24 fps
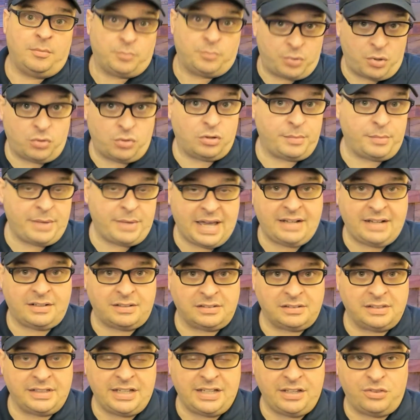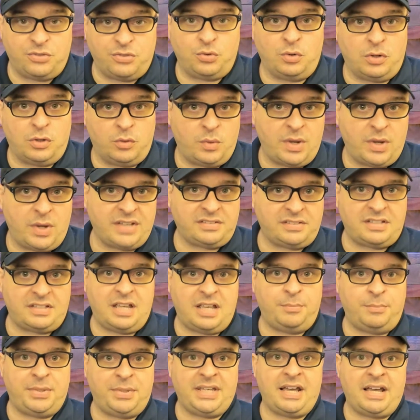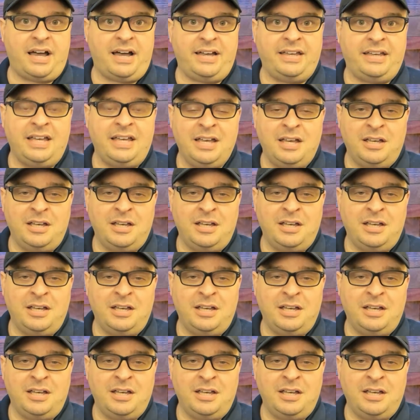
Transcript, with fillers: programmatically through a REST API